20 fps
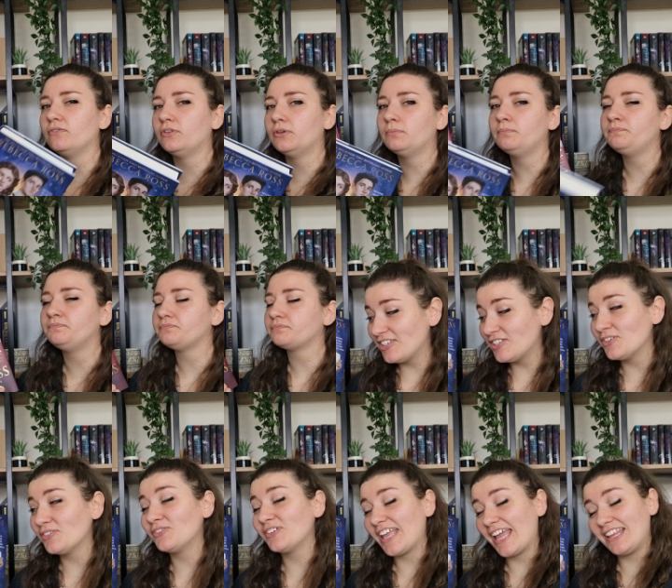of them.
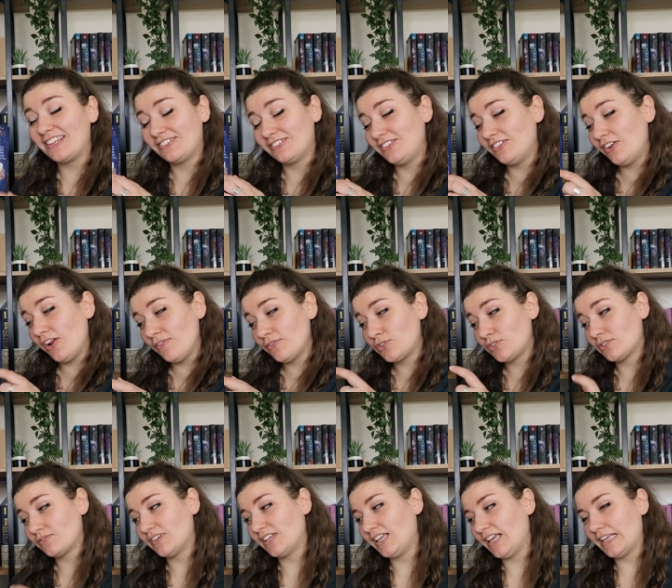So yeah, so the love
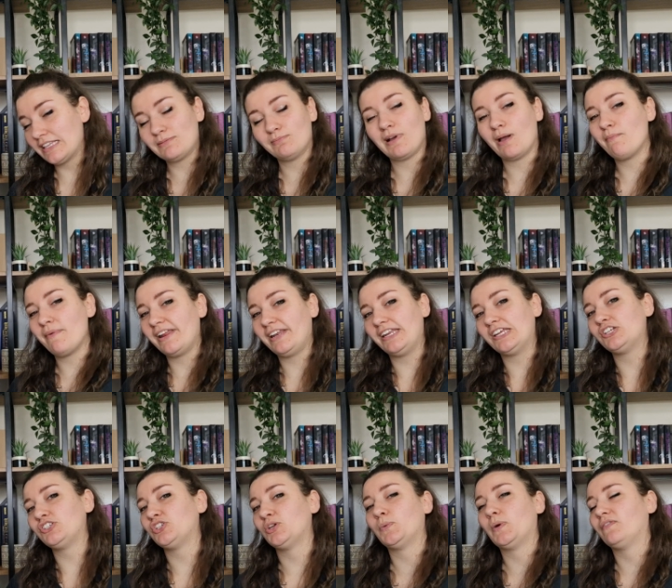story is my main
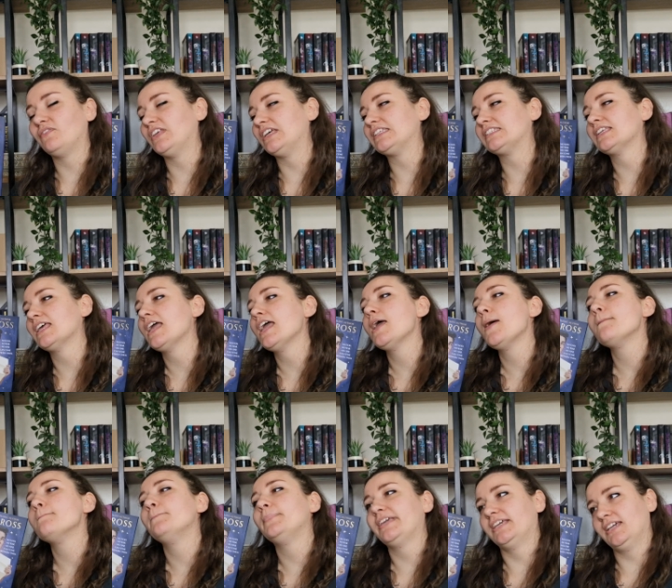issue with this
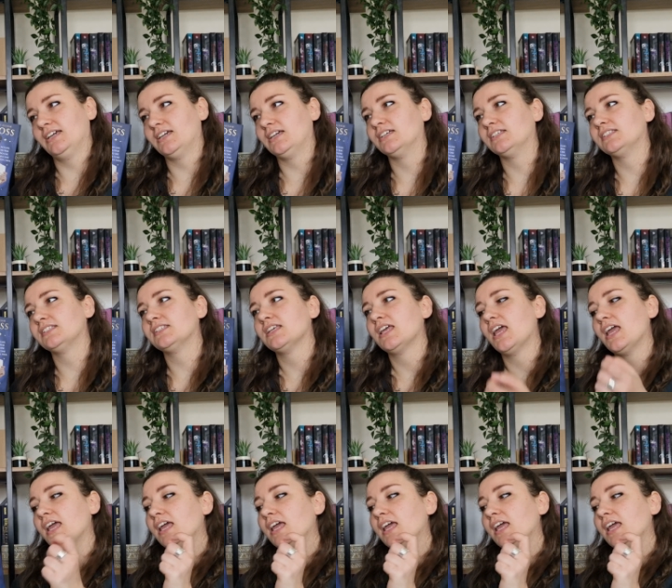because